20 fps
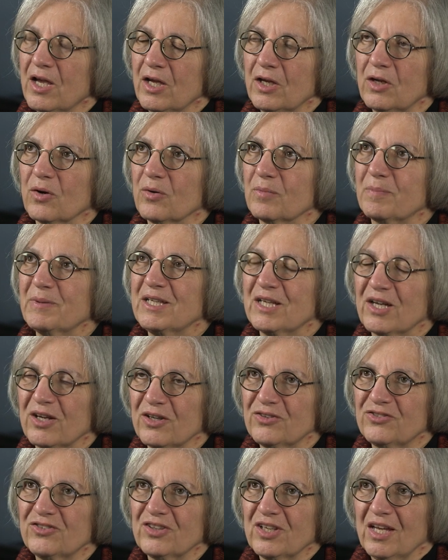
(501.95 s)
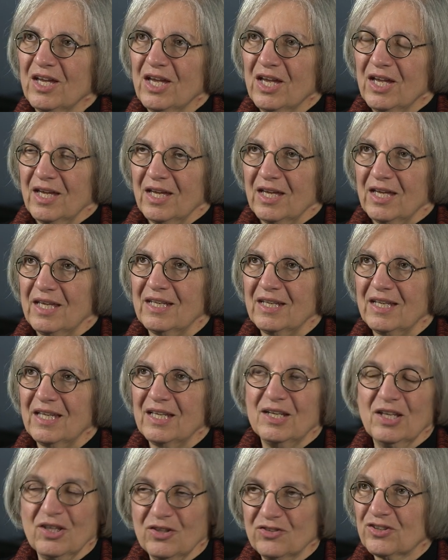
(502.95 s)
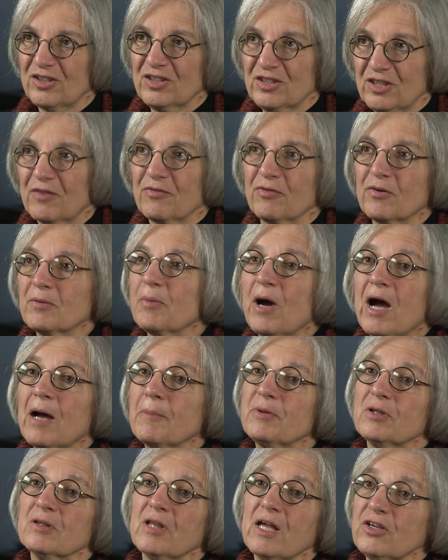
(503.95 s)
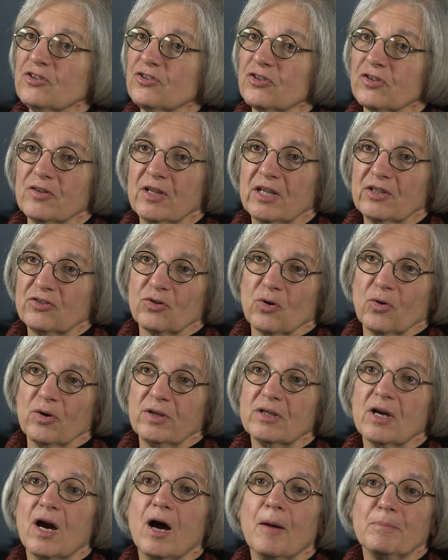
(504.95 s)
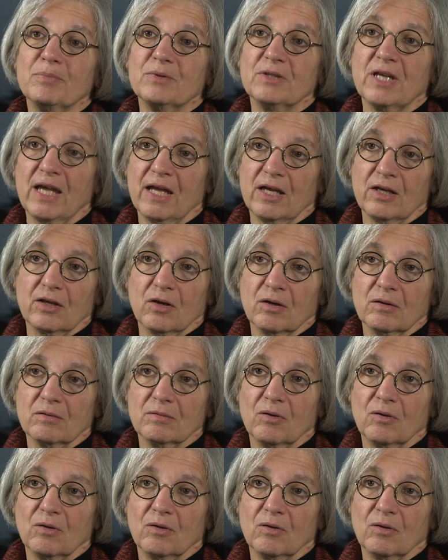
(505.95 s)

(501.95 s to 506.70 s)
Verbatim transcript: you know, because it, it is a different population that's going to uptake